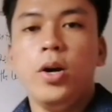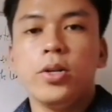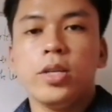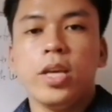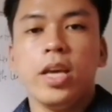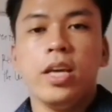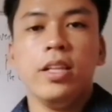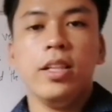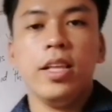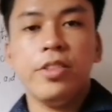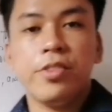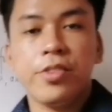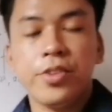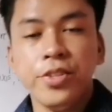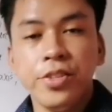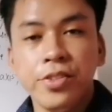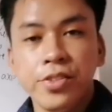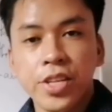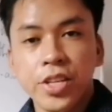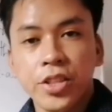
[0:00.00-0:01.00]
Okay,
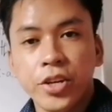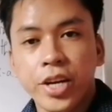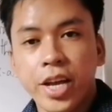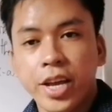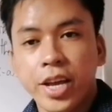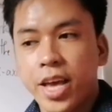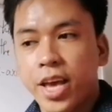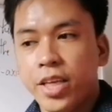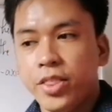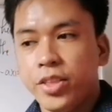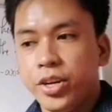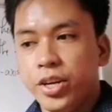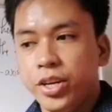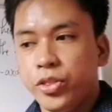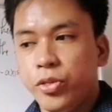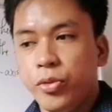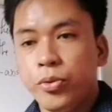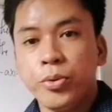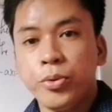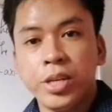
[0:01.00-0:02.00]
let's consider
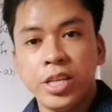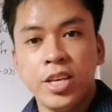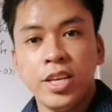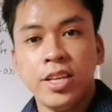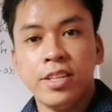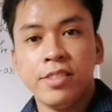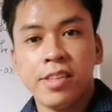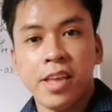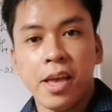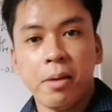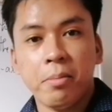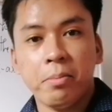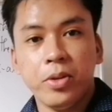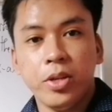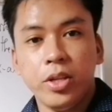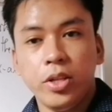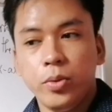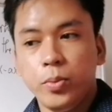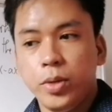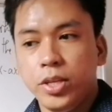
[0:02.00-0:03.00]
another tricky
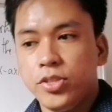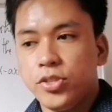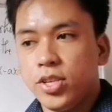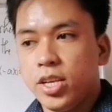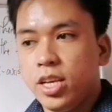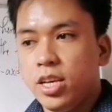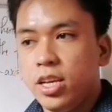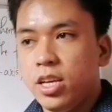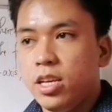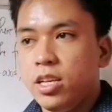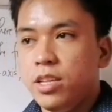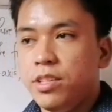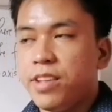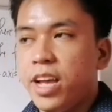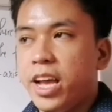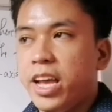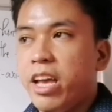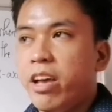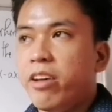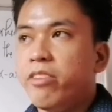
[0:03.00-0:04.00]
example, which
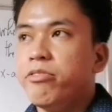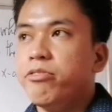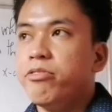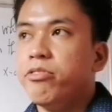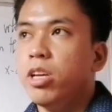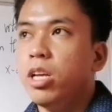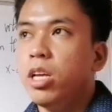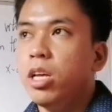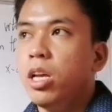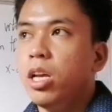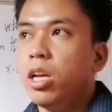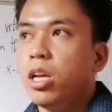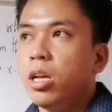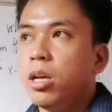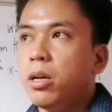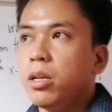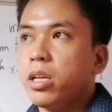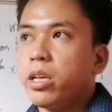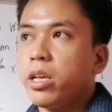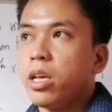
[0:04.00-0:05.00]
is I have
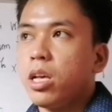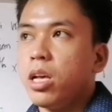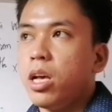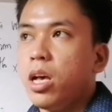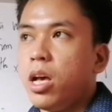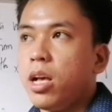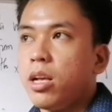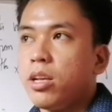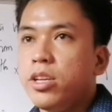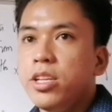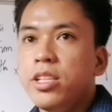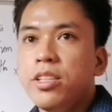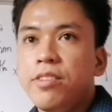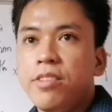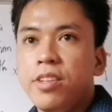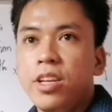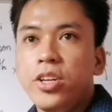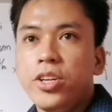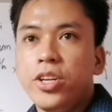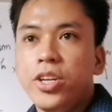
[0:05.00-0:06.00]

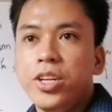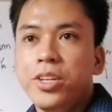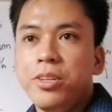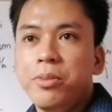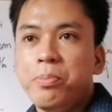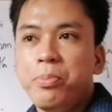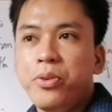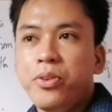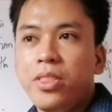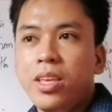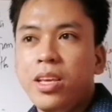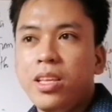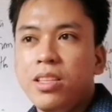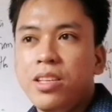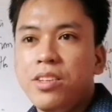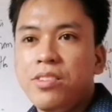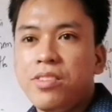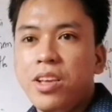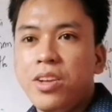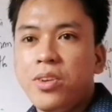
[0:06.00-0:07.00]
considered
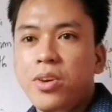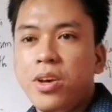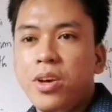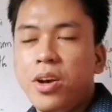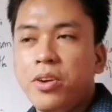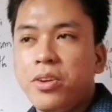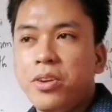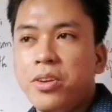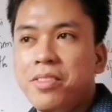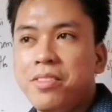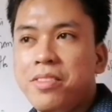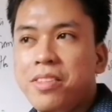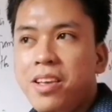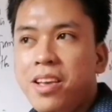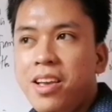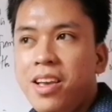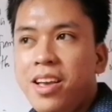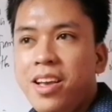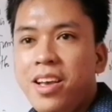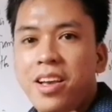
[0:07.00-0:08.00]
putting this
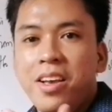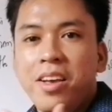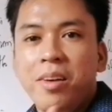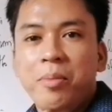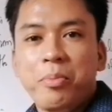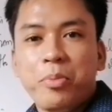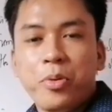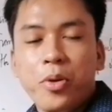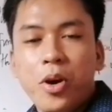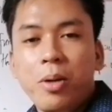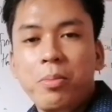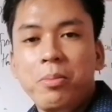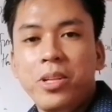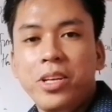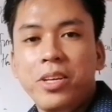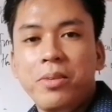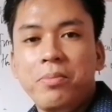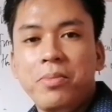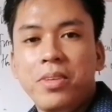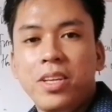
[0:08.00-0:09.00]

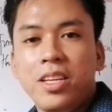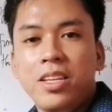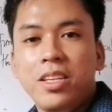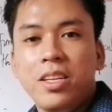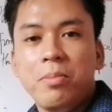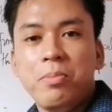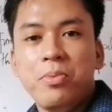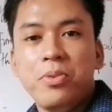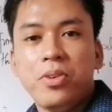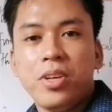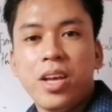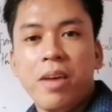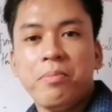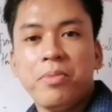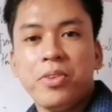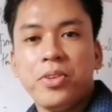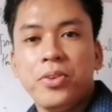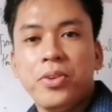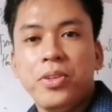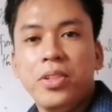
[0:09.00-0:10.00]
problem in the book
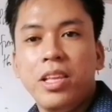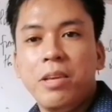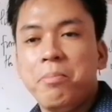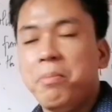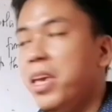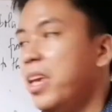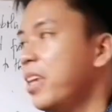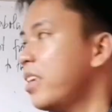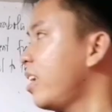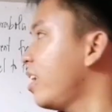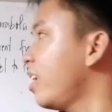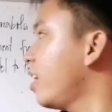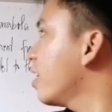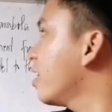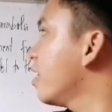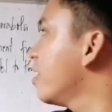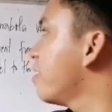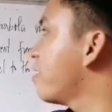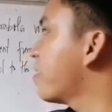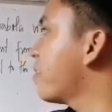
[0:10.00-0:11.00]
I'm currently
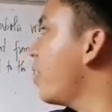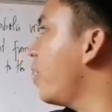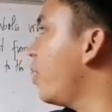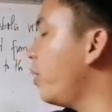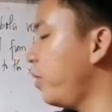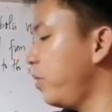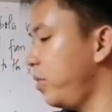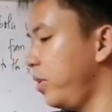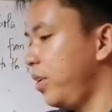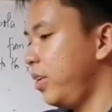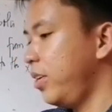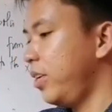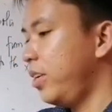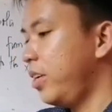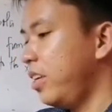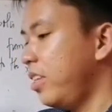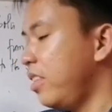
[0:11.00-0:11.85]
making. So